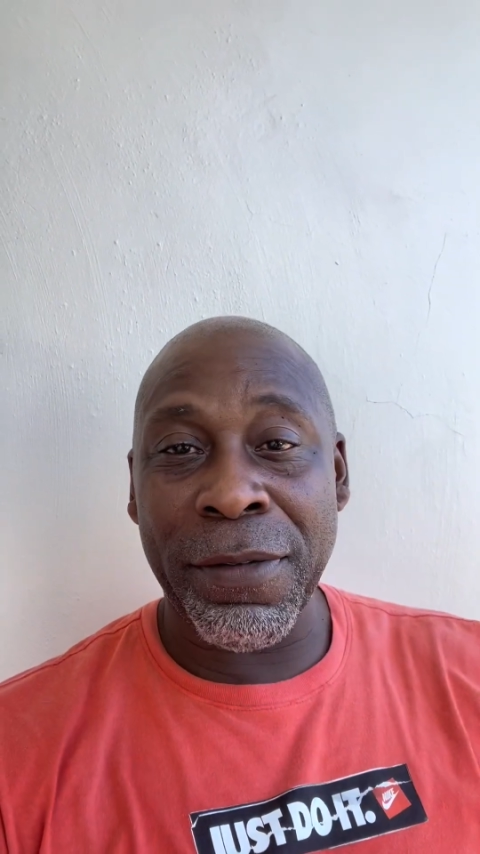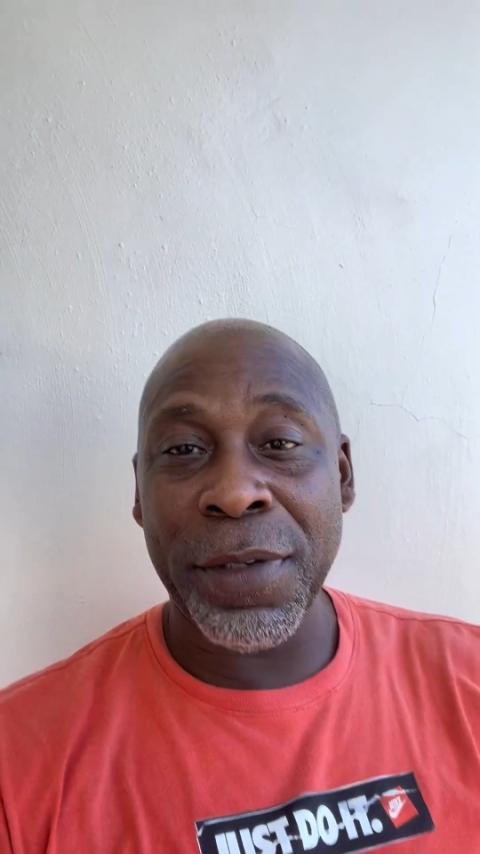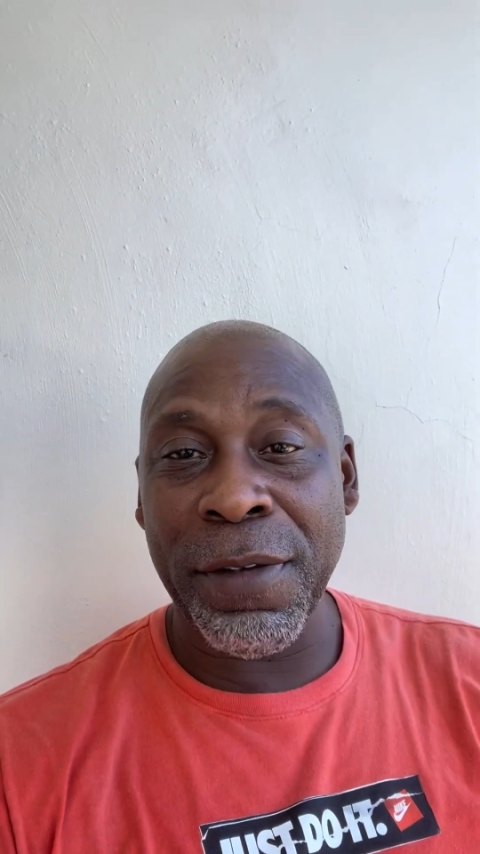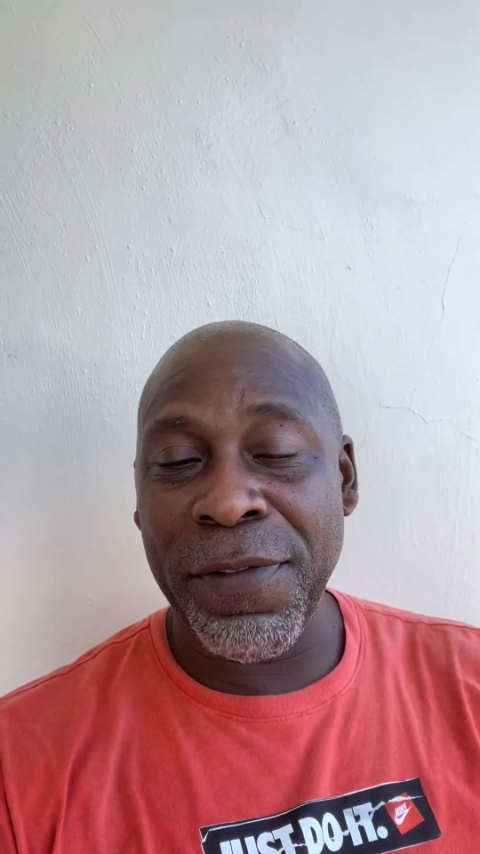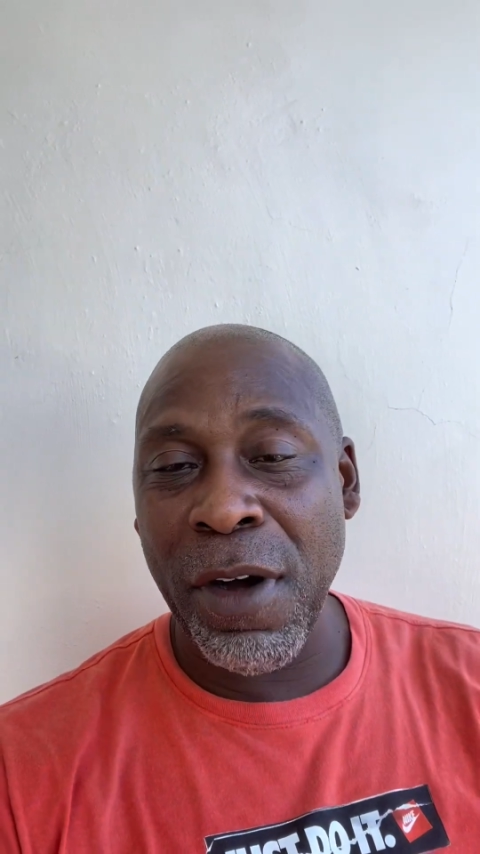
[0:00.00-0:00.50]

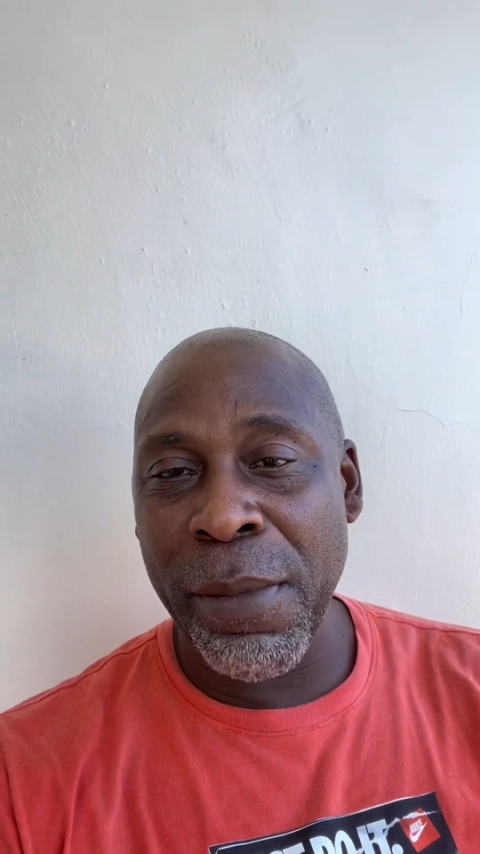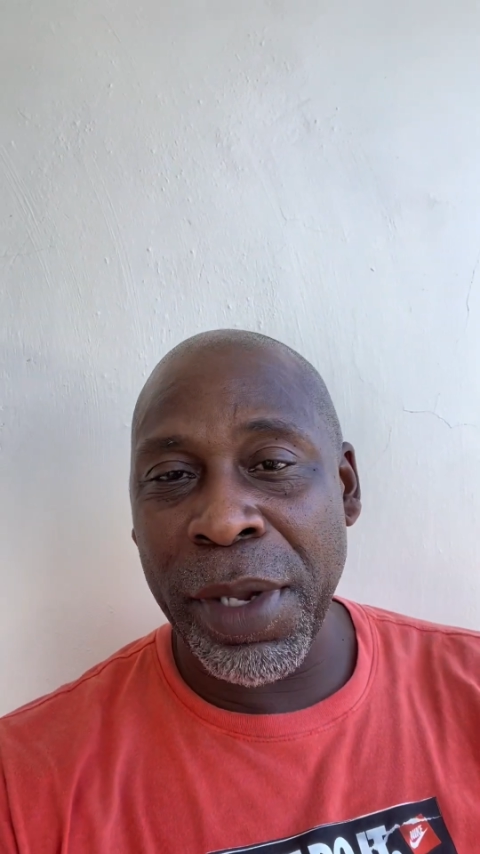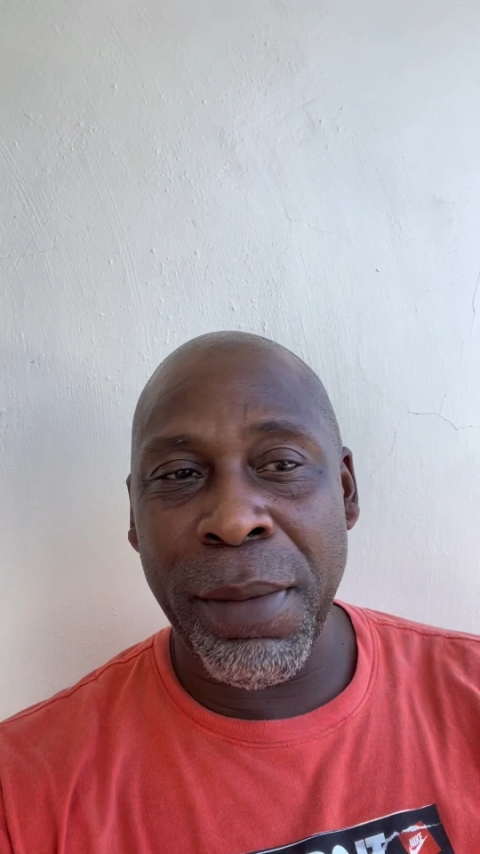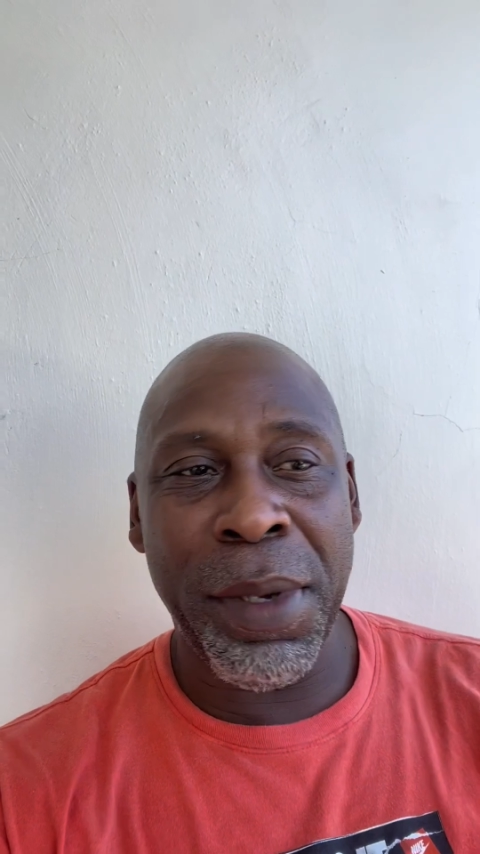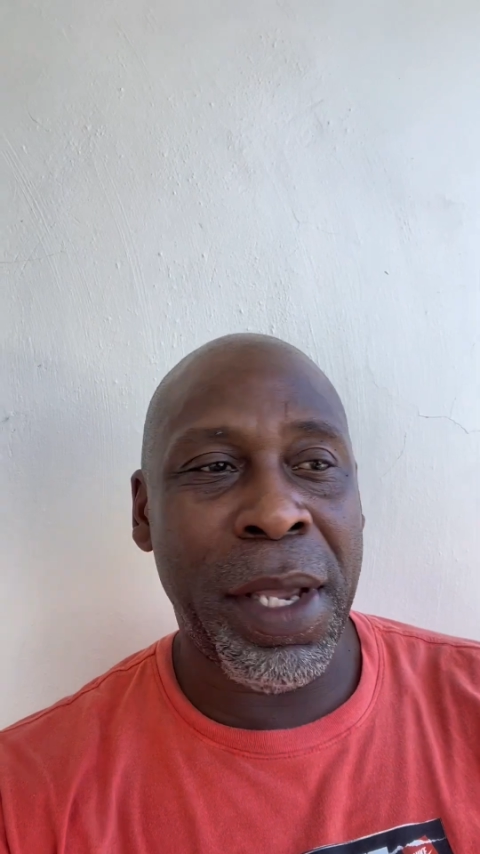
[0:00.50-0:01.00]
the former
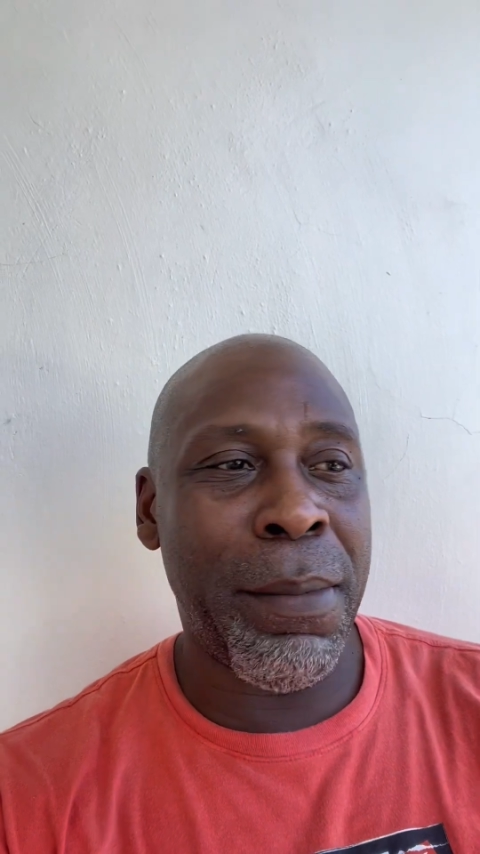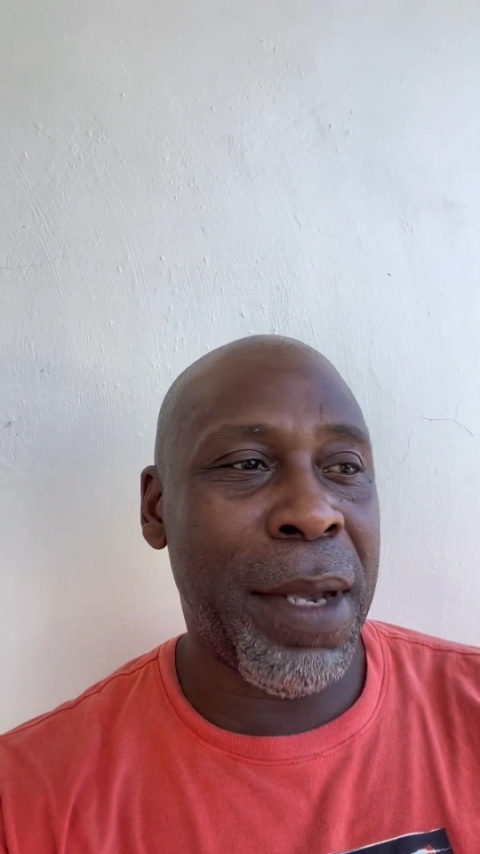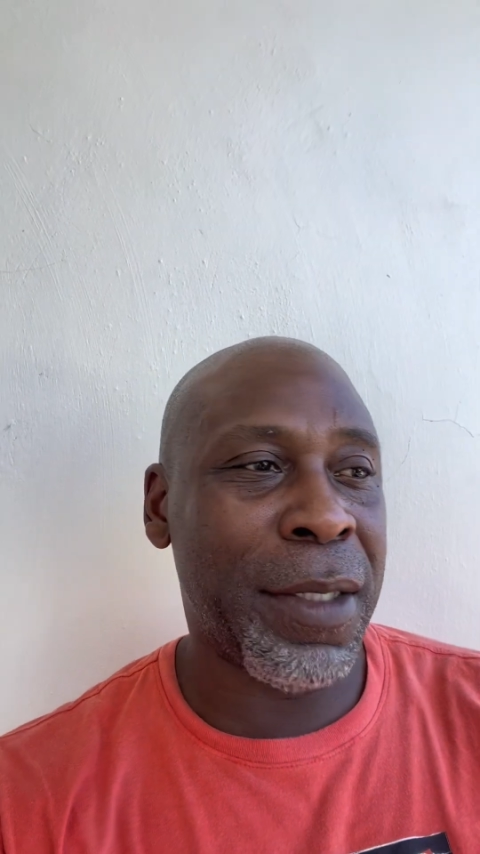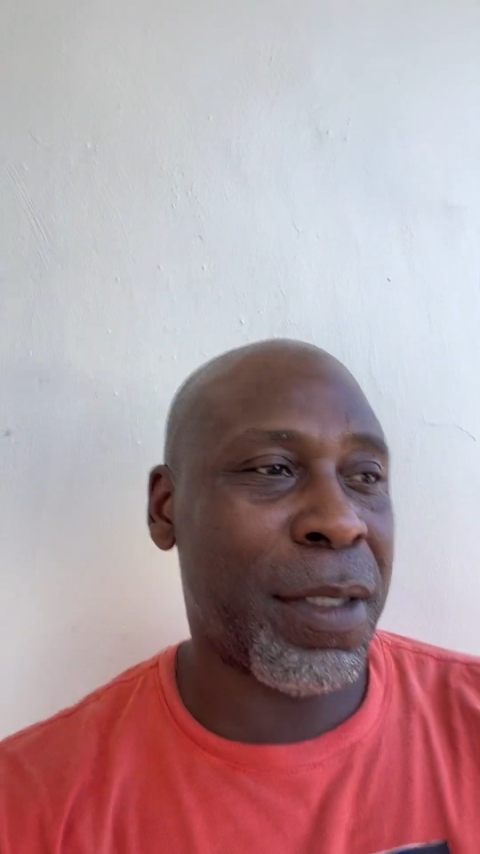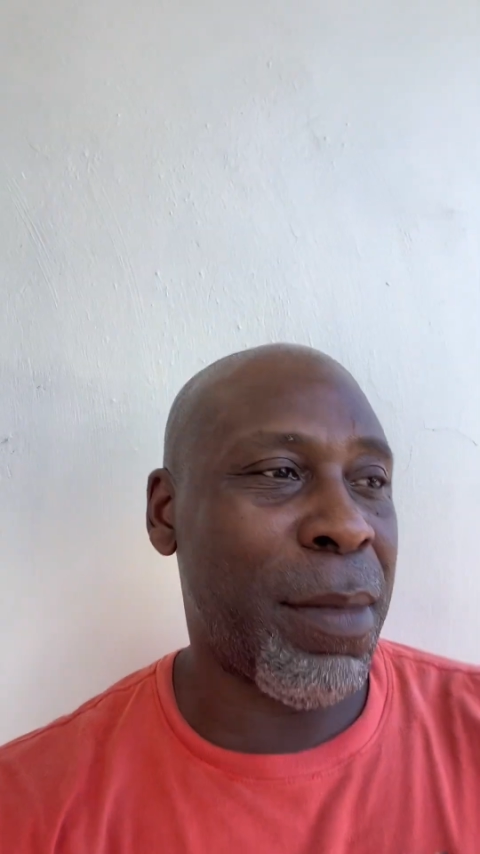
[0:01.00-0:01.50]
NBA
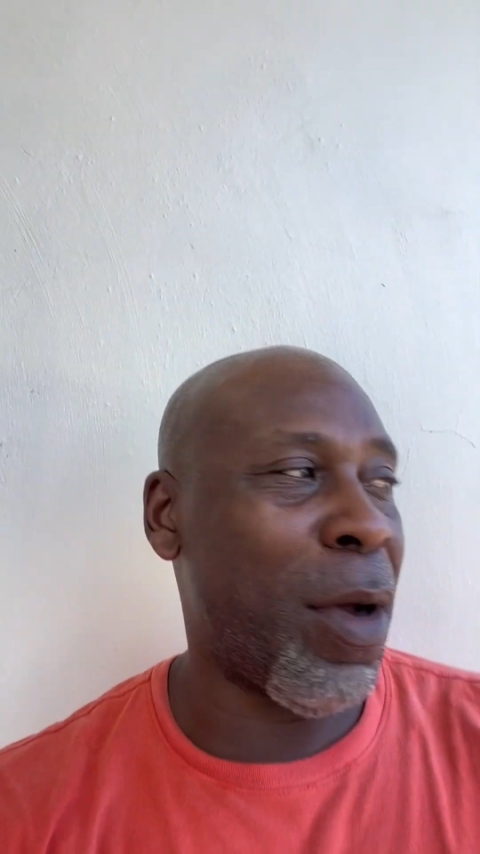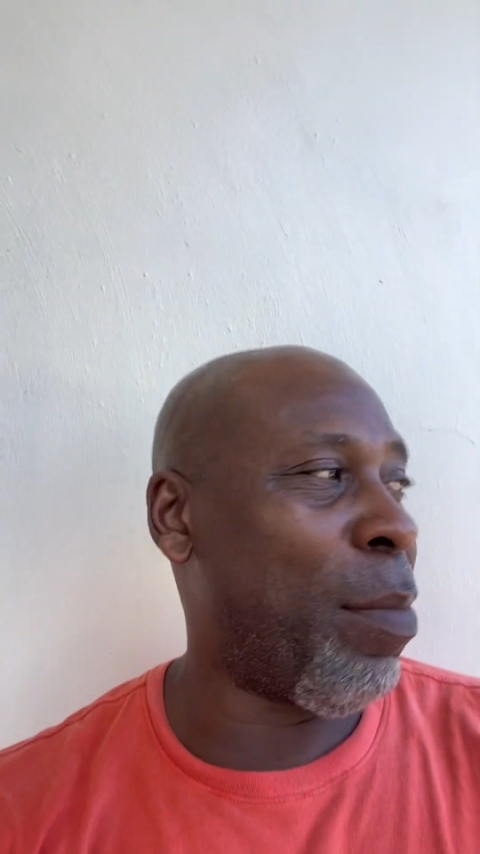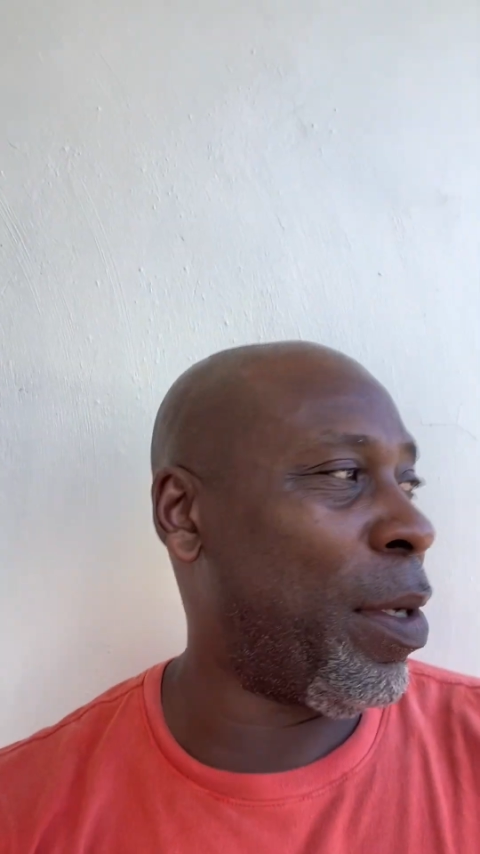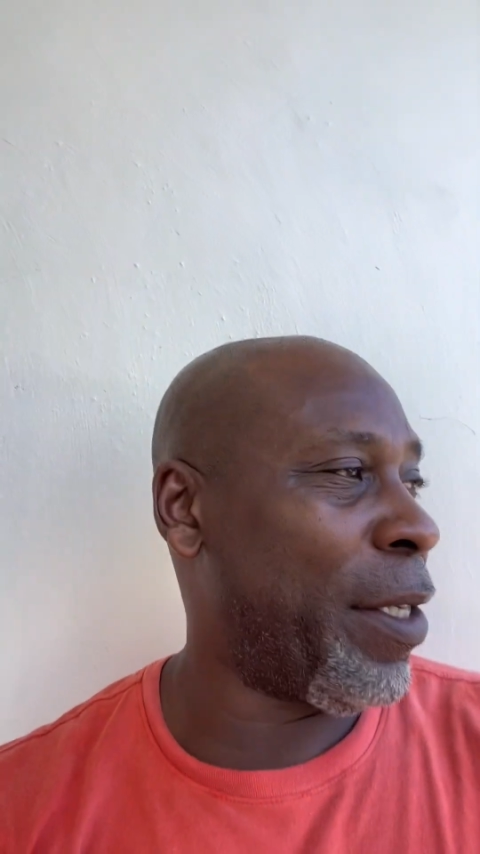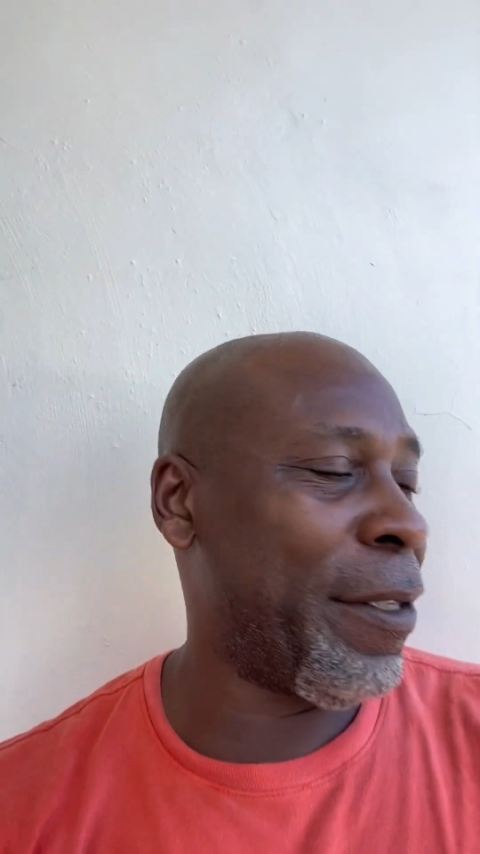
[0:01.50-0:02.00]
basketball
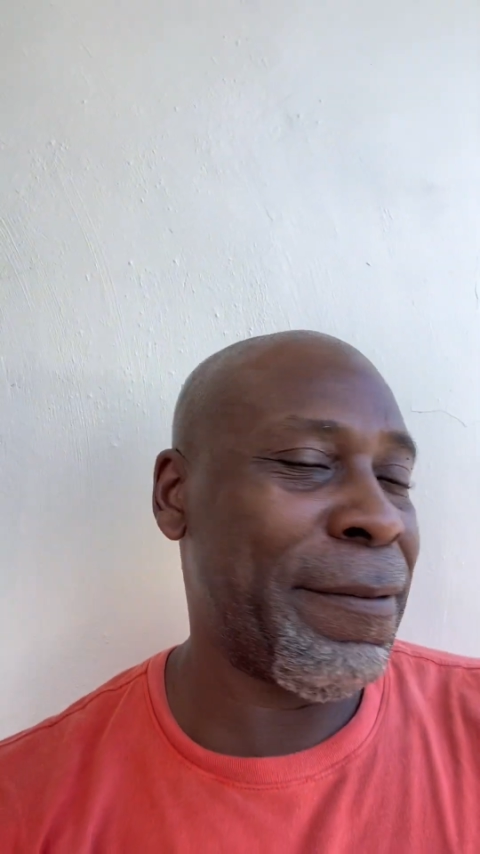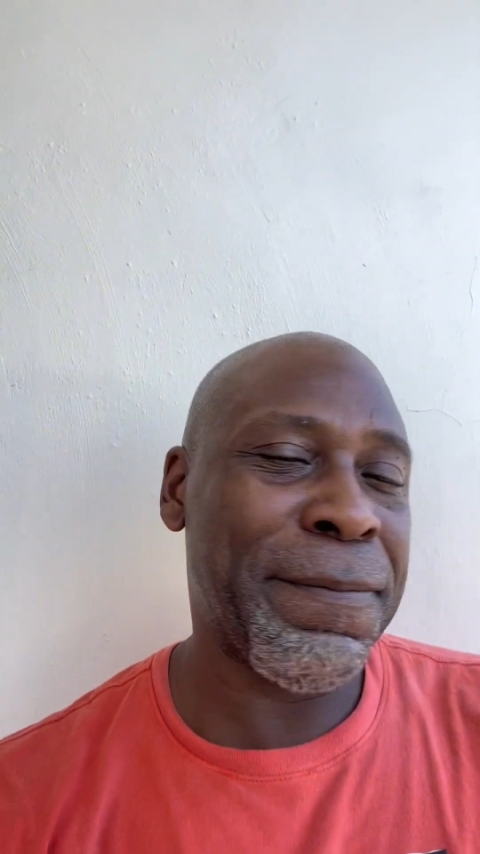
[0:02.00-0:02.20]
player.